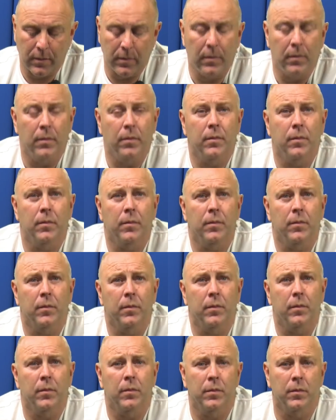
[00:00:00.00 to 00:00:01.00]

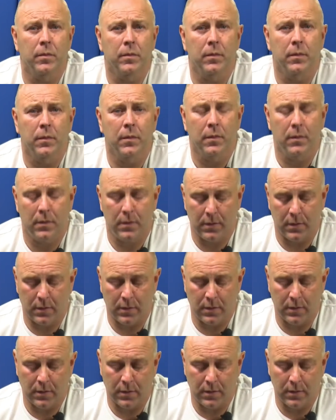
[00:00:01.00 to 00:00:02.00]

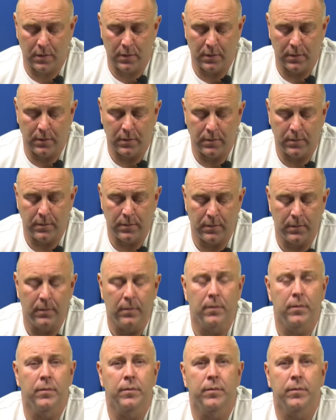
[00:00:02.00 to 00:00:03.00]

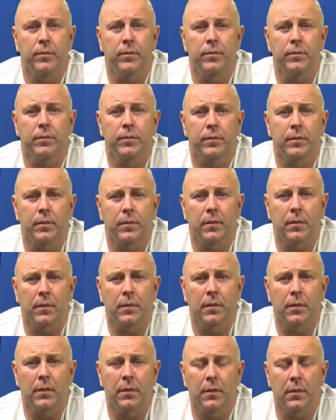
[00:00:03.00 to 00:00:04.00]

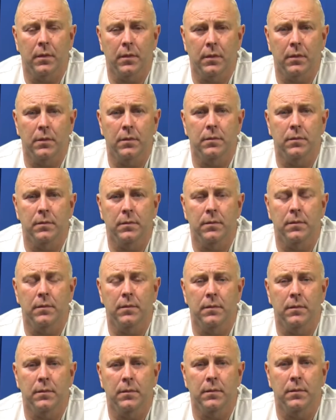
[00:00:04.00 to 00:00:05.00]

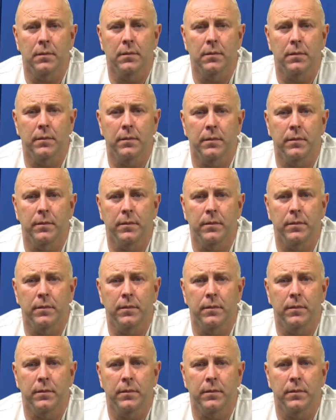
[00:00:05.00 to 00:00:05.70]
The person shown says nothing.